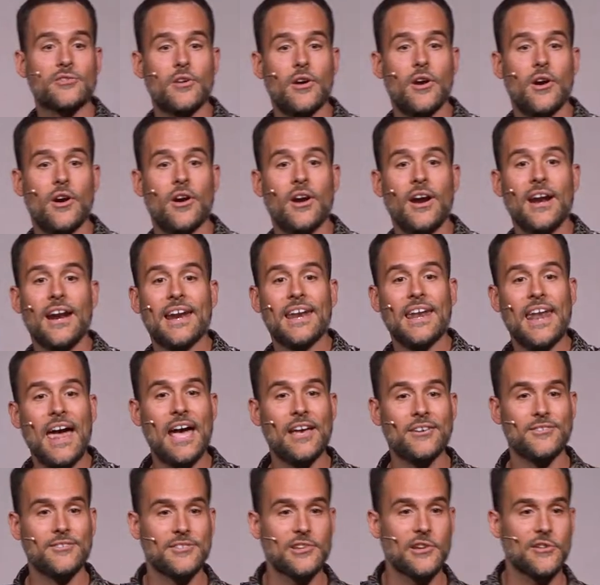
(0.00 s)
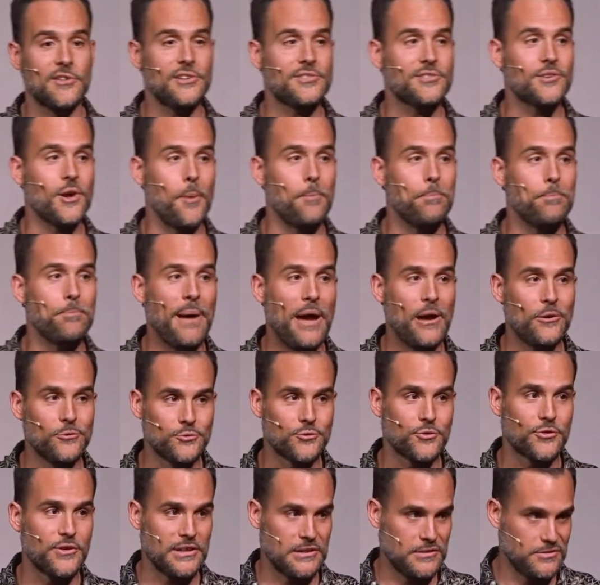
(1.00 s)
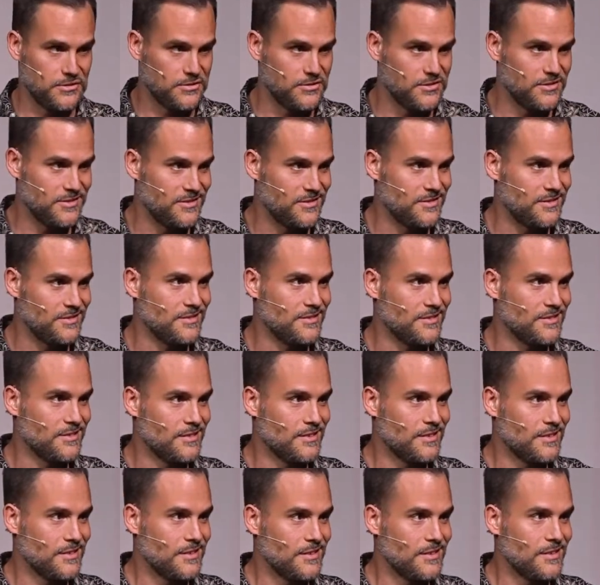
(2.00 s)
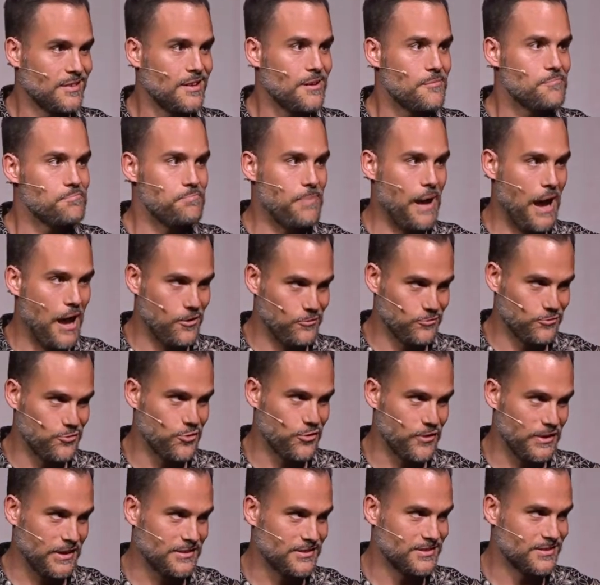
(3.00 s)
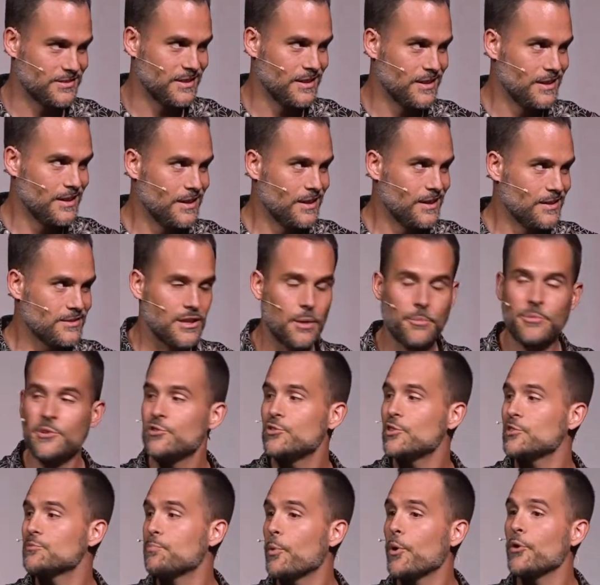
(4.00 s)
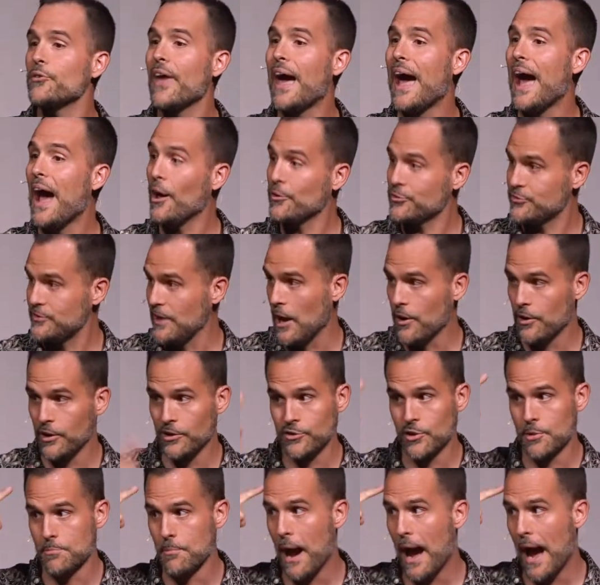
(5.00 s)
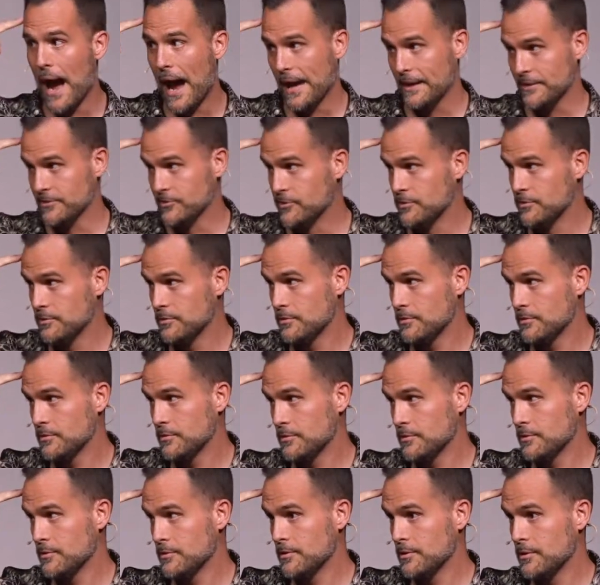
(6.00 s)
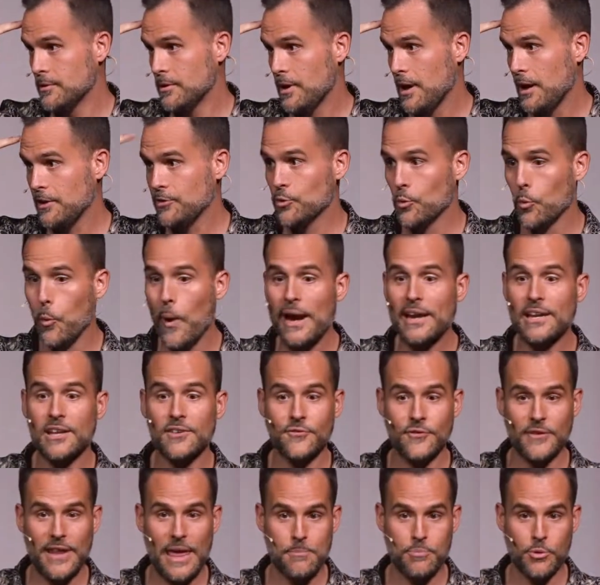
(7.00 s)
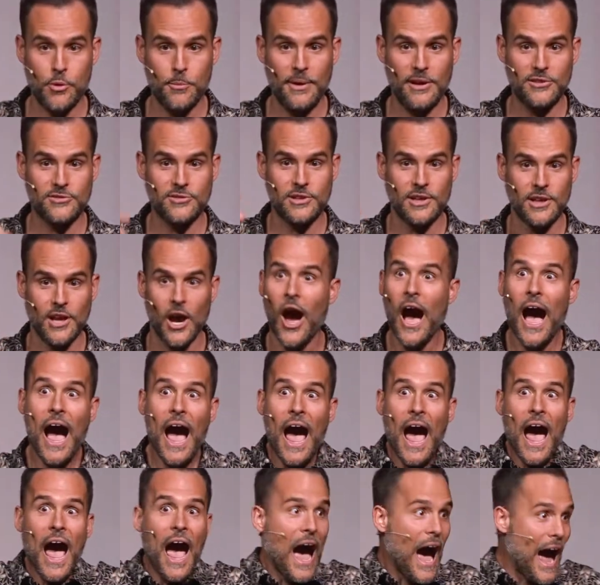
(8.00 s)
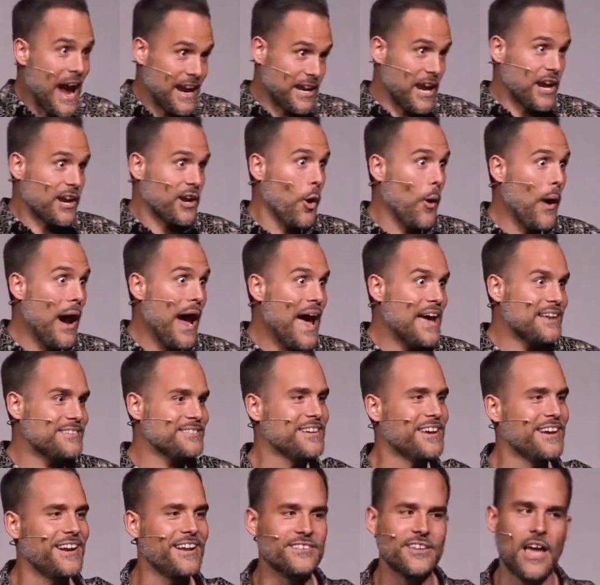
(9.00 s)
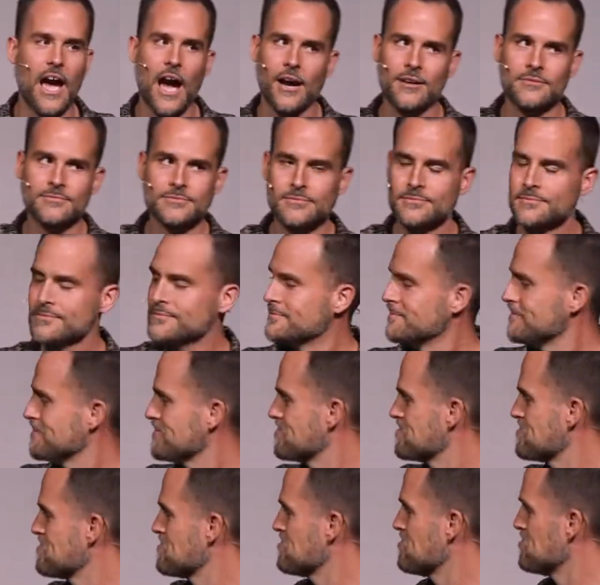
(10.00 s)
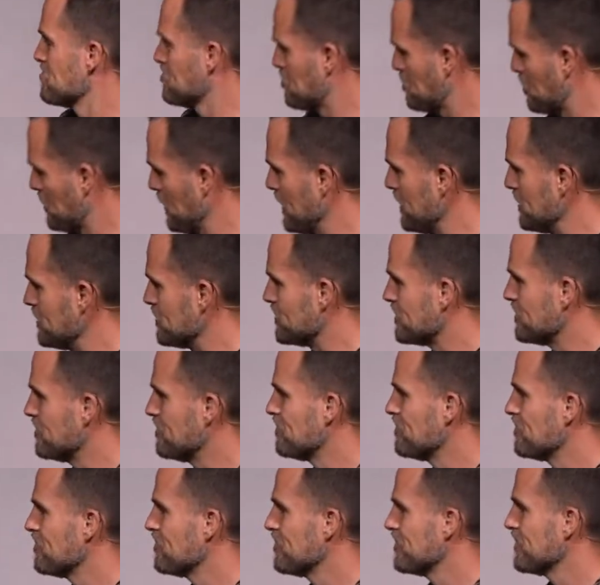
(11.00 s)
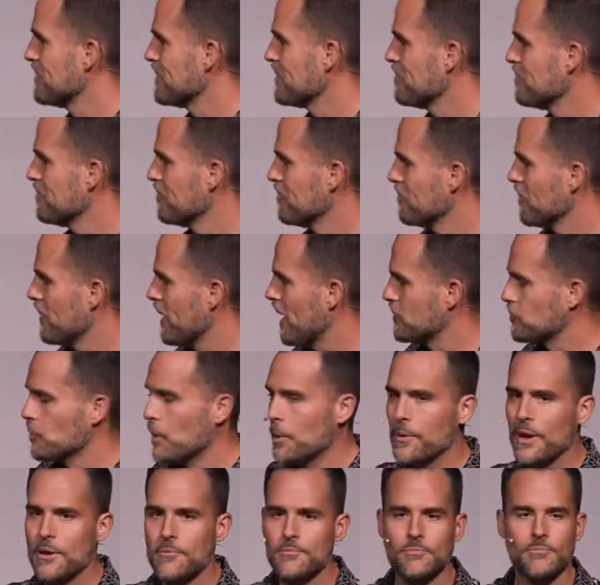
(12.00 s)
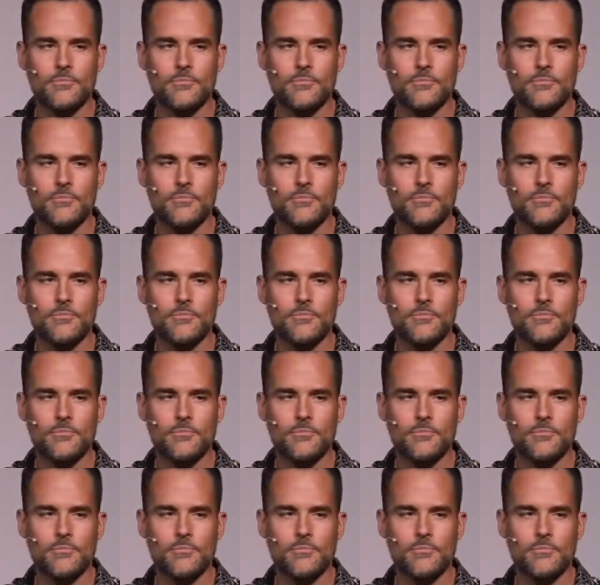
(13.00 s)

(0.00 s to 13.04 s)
our last series called Boundaries. Boundaries. Some of you just burned the house down in your mind and you're waiting for that permission to go, ah, I can quit. You know, Now, Please. That's why we have